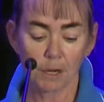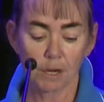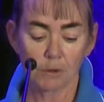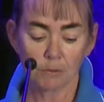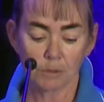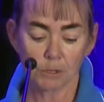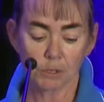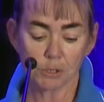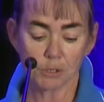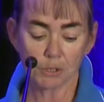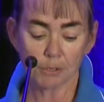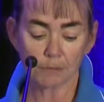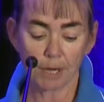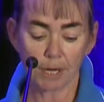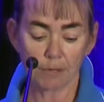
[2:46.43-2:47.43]
reduce
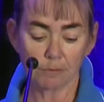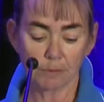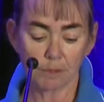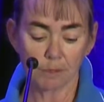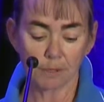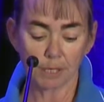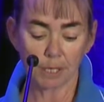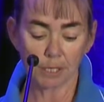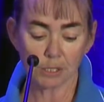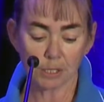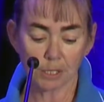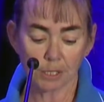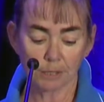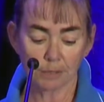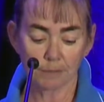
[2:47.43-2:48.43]
the rate of
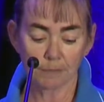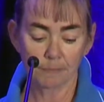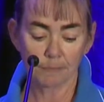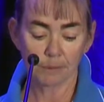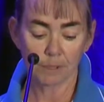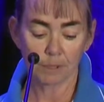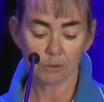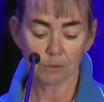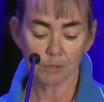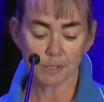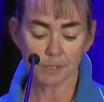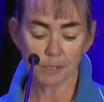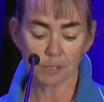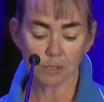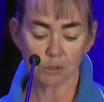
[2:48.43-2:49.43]
euthanasia,
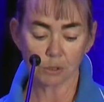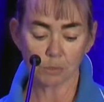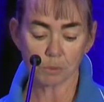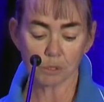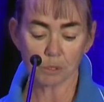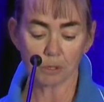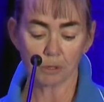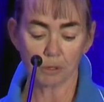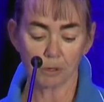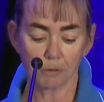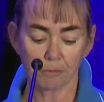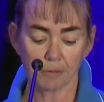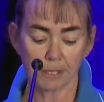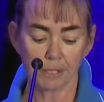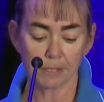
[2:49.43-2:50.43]
increase the adoption
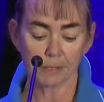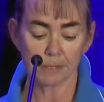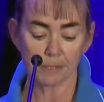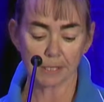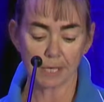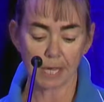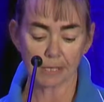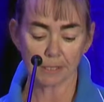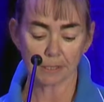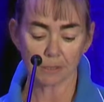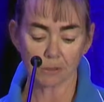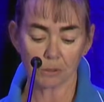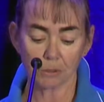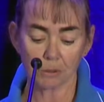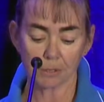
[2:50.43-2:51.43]
of kittens, cats
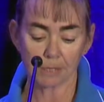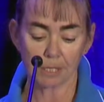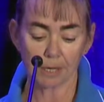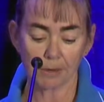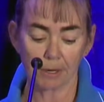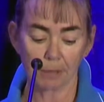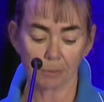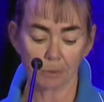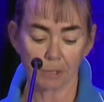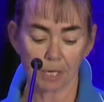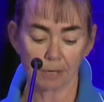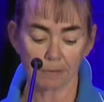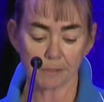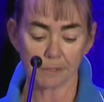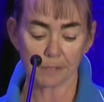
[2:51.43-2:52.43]
and dogs in our animal
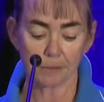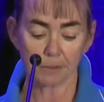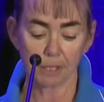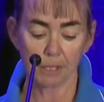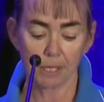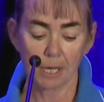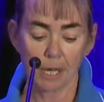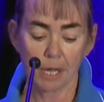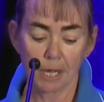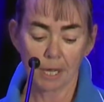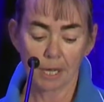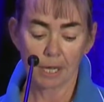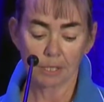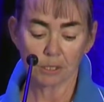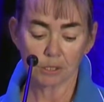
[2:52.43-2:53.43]
care facility,
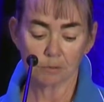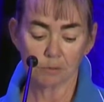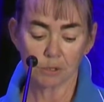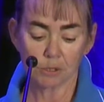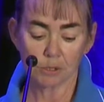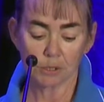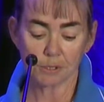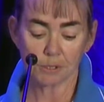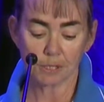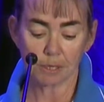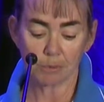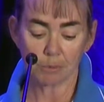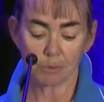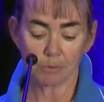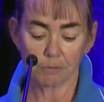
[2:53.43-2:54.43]
and to reduce the
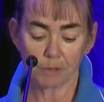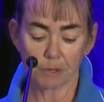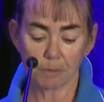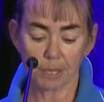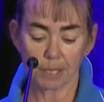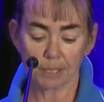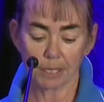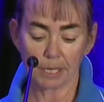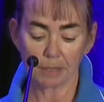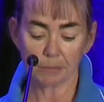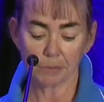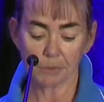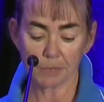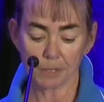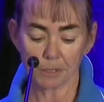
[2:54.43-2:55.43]
number of companion
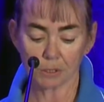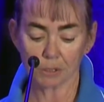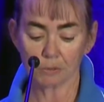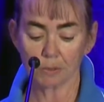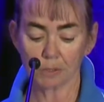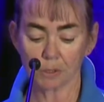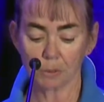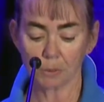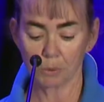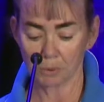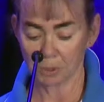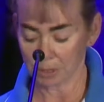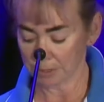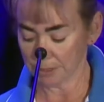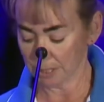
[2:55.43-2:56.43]
animals sent to rescue
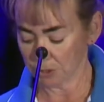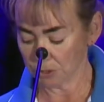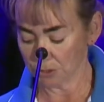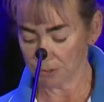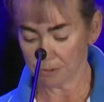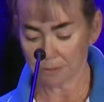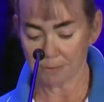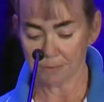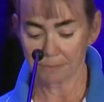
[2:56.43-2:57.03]
organisations.